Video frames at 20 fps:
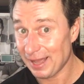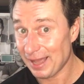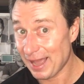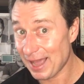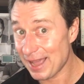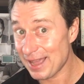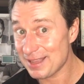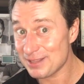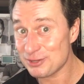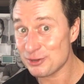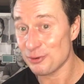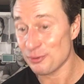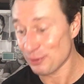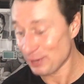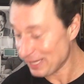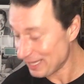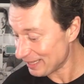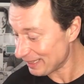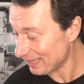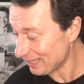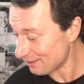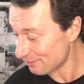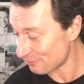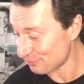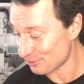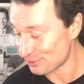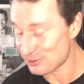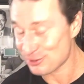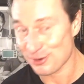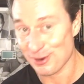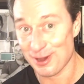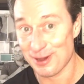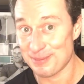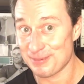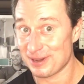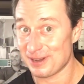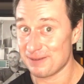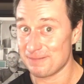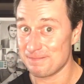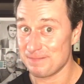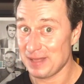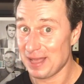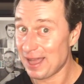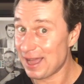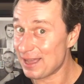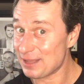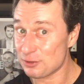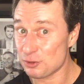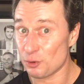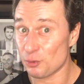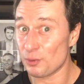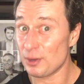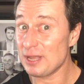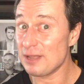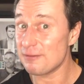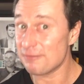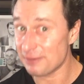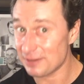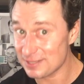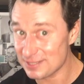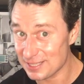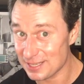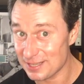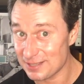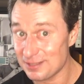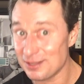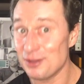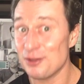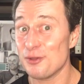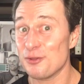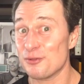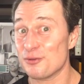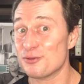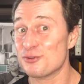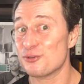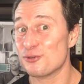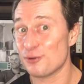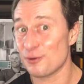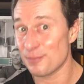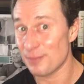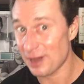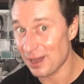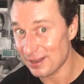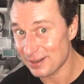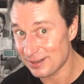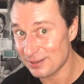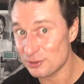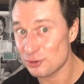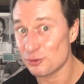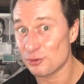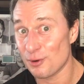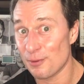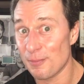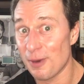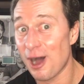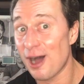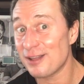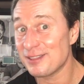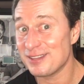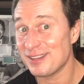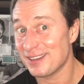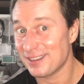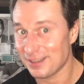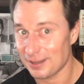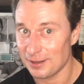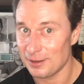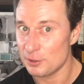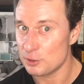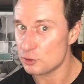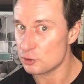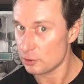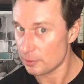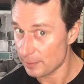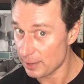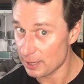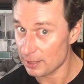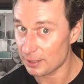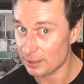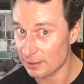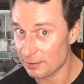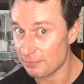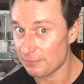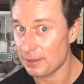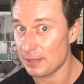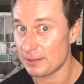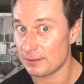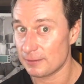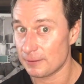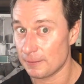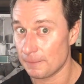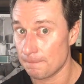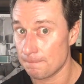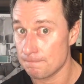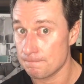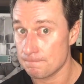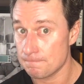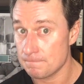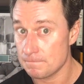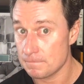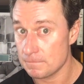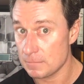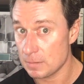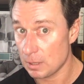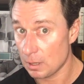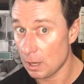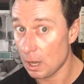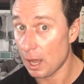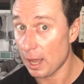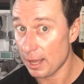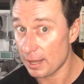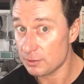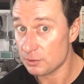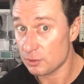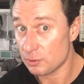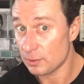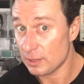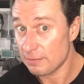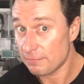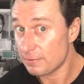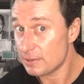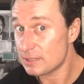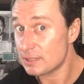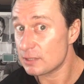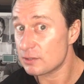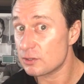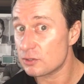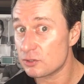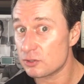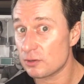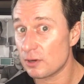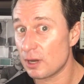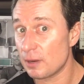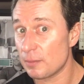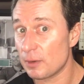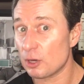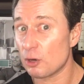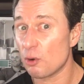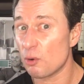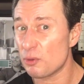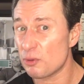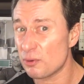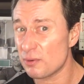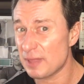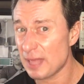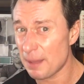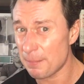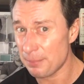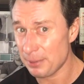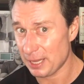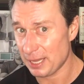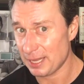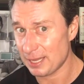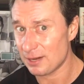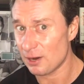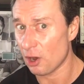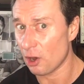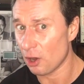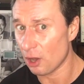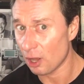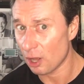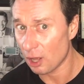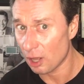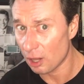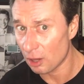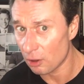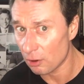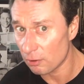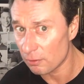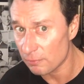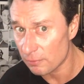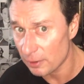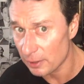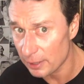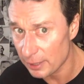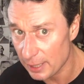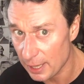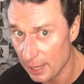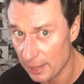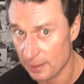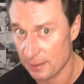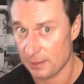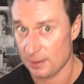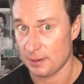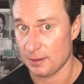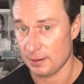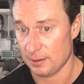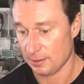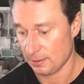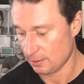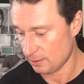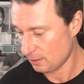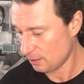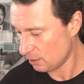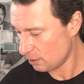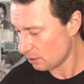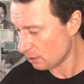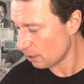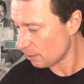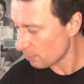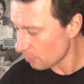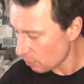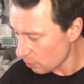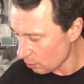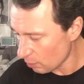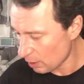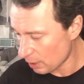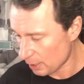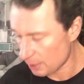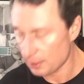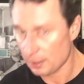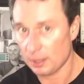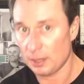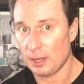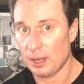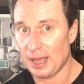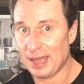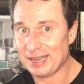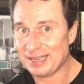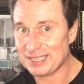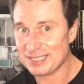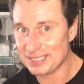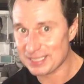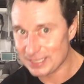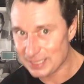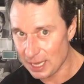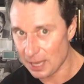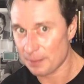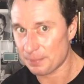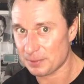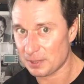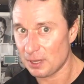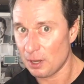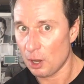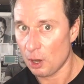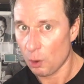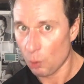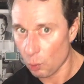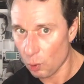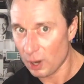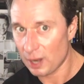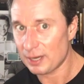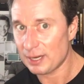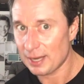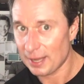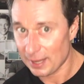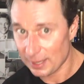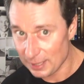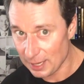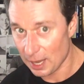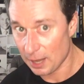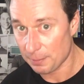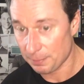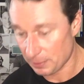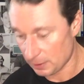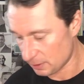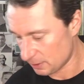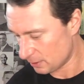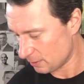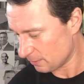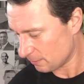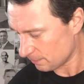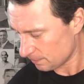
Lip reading: I had to relive the trauma. I had to revisit the traumatic event. I had to revisit the trauma, go through that pain all over again. Number one, accept what had happened.